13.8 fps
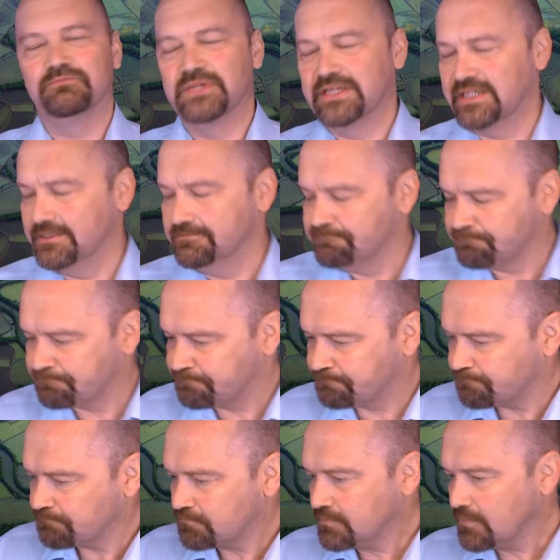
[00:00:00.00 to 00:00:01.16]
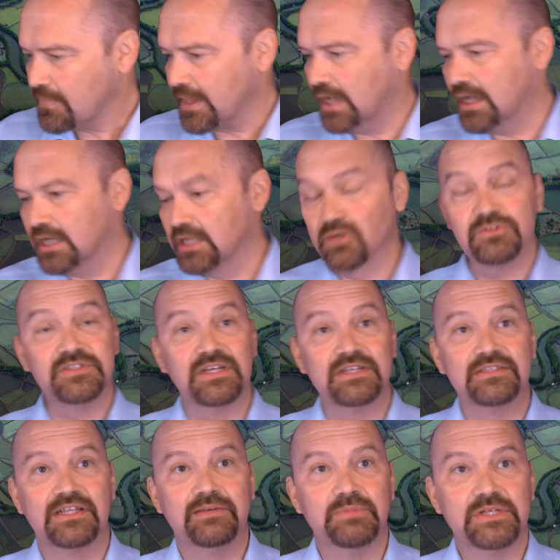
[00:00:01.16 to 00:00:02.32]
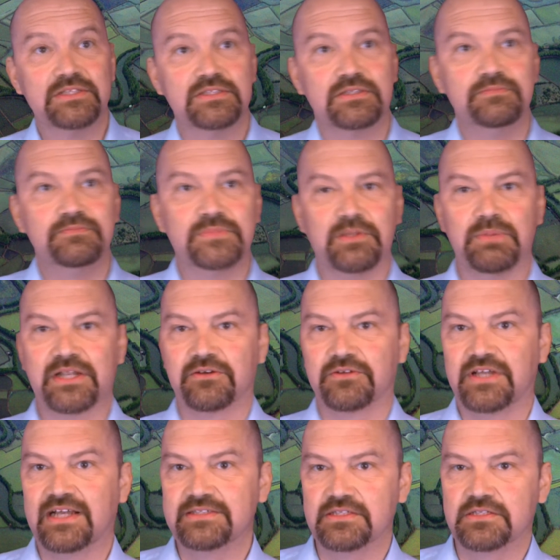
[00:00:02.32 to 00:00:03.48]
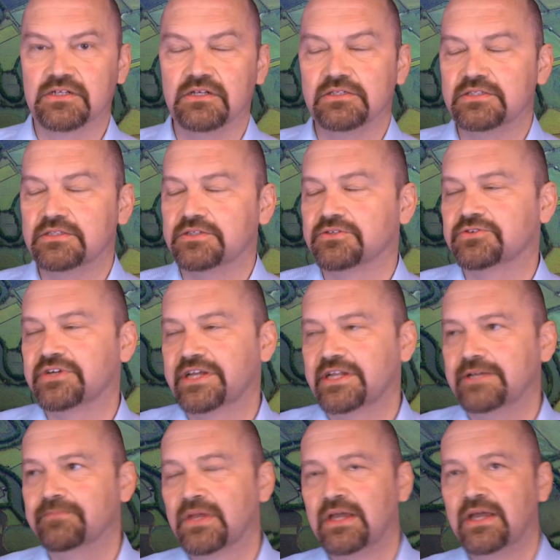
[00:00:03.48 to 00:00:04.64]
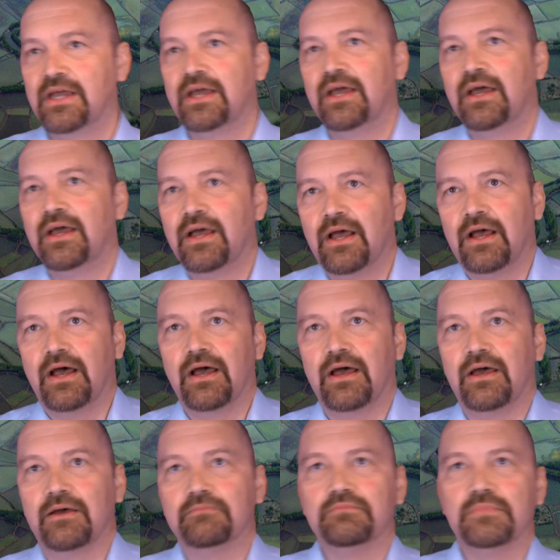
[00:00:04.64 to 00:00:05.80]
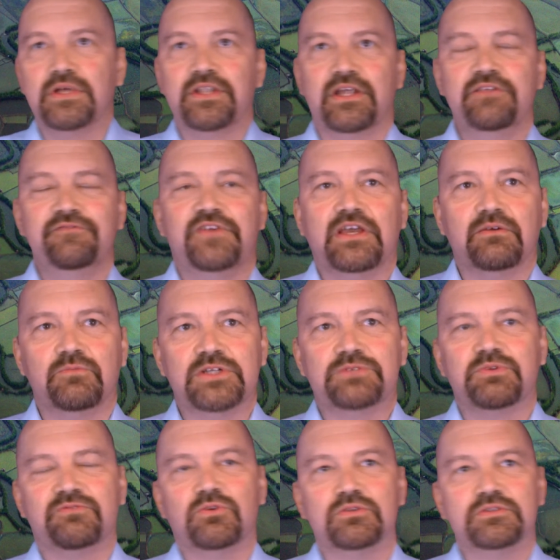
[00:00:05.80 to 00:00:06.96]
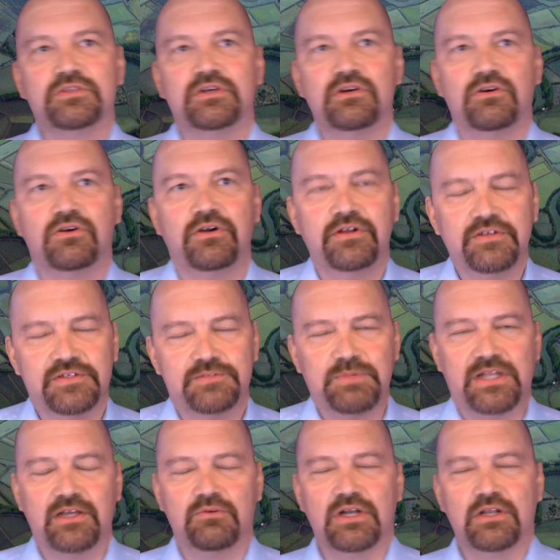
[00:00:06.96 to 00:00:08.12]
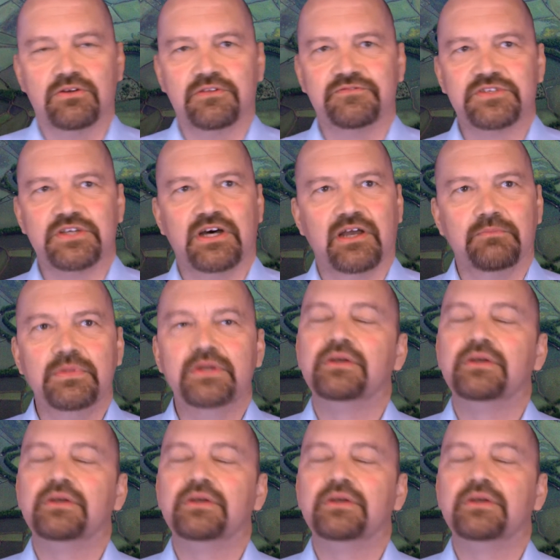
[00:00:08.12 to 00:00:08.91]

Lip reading: be lot size limits, depending on the assets classes you're trading. Another thing which we've also are spending quite a lot of time